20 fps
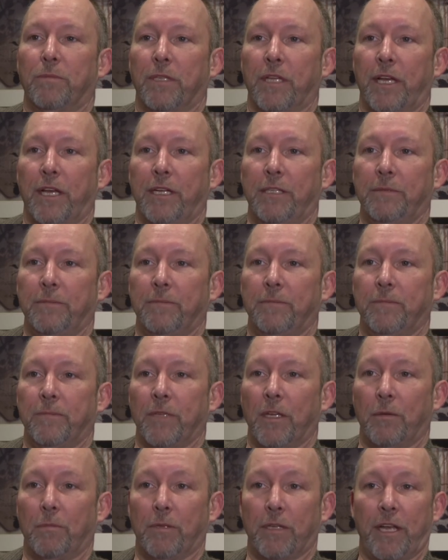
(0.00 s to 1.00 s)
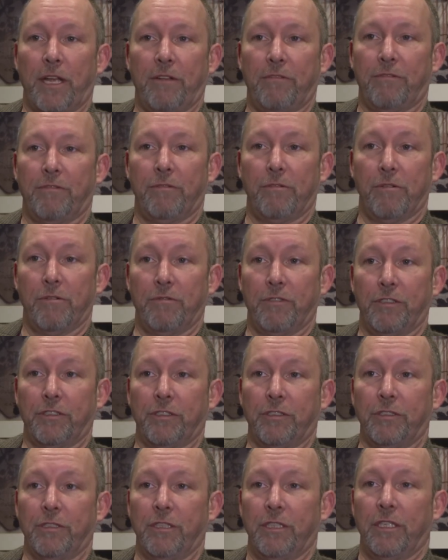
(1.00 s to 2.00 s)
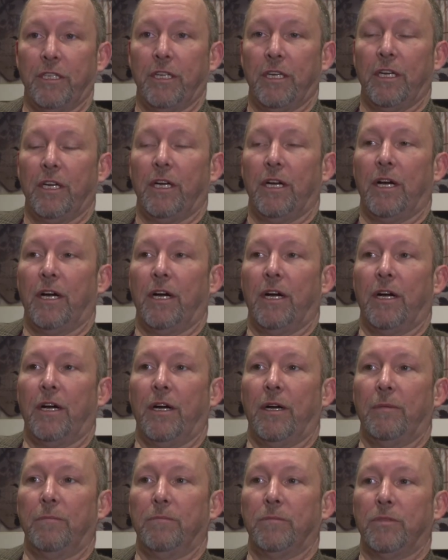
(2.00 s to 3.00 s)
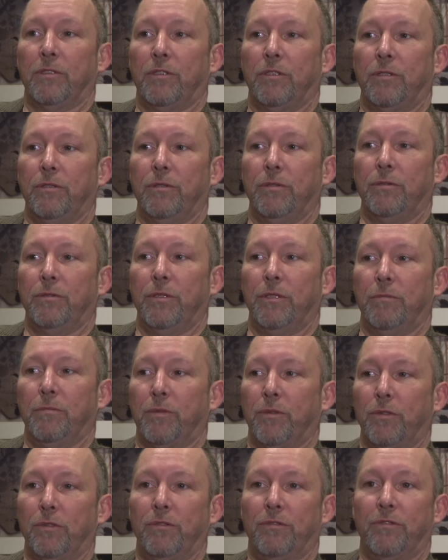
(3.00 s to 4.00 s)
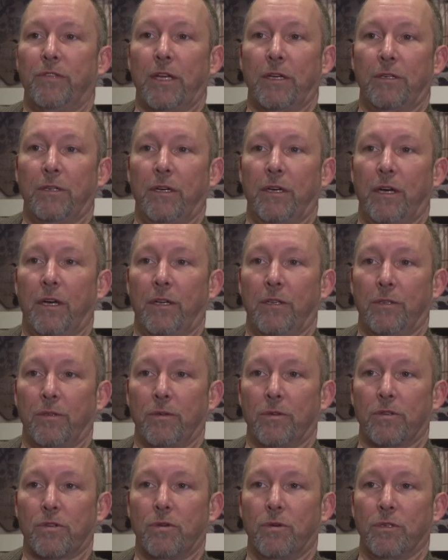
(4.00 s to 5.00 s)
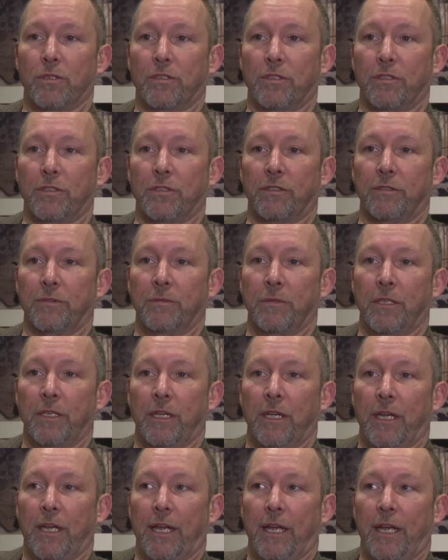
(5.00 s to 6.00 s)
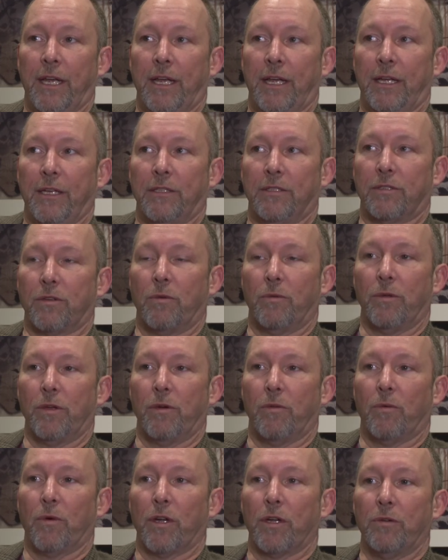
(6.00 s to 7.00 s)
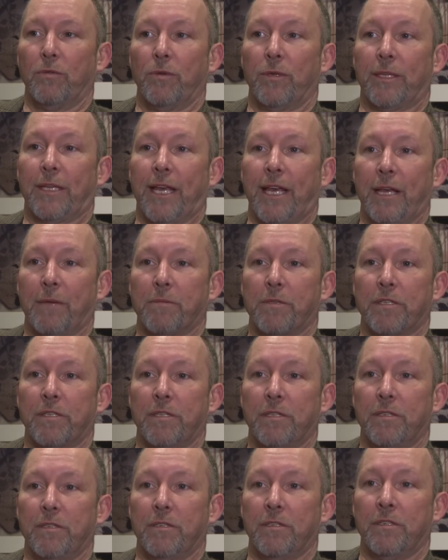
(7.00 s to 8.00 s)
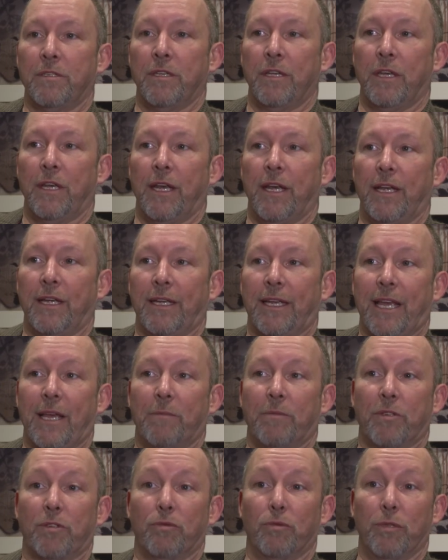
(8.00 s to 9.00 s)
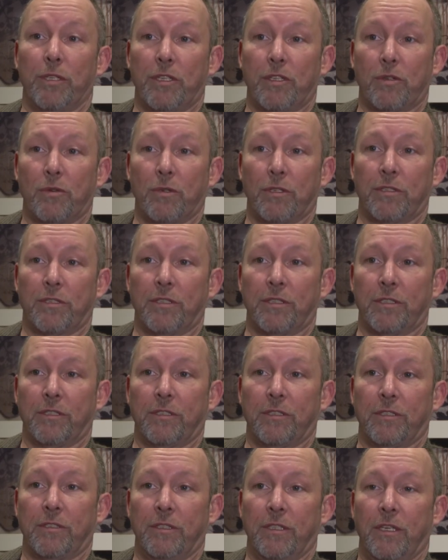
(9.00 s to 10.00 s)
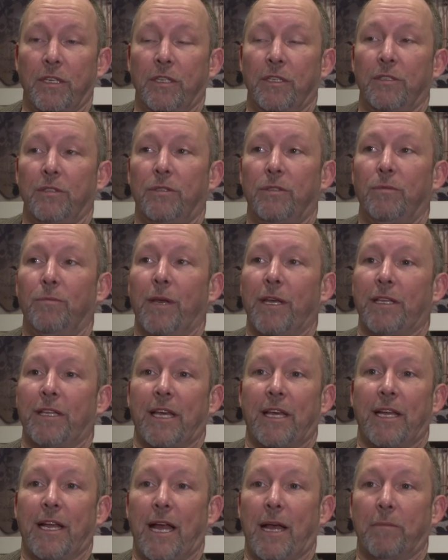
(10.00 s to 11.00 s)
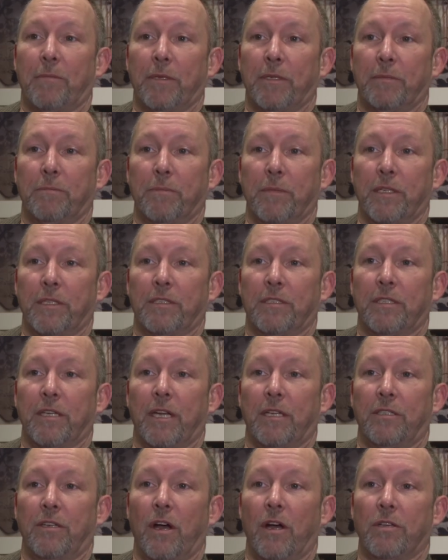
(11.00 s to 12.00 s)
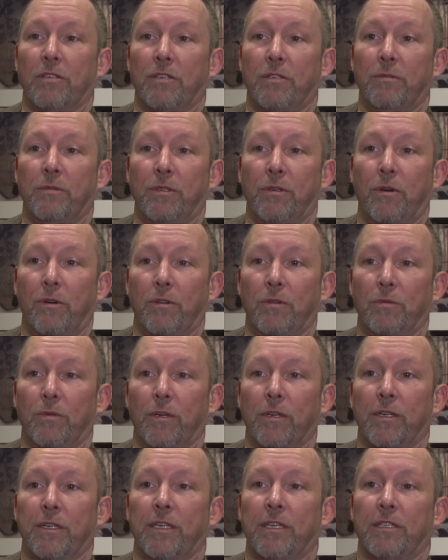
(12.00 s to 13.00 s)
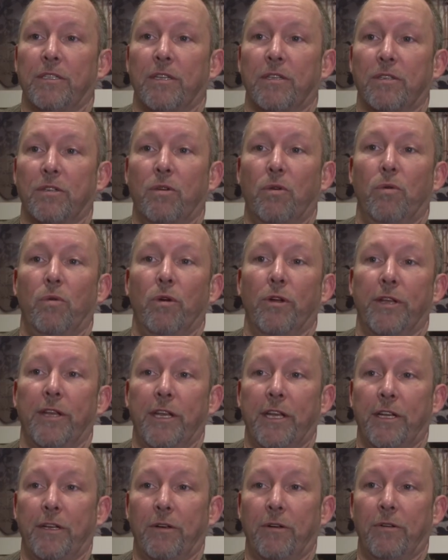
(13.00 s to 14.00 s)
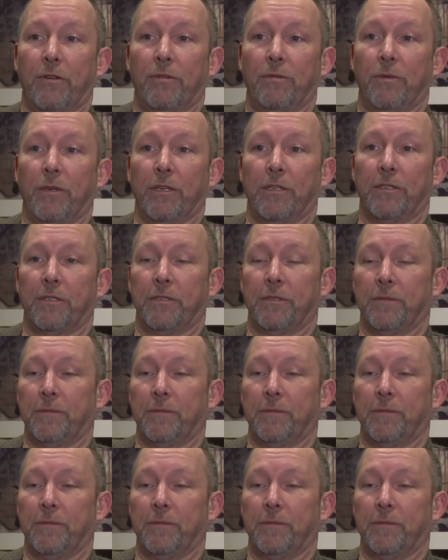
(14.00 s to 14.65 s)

plan, a plan for revision um, to improve the, uh, those courses. And so we are working with campuses and campus resources to make that happen. It's not us doing all the work, it's us coordinating all the work.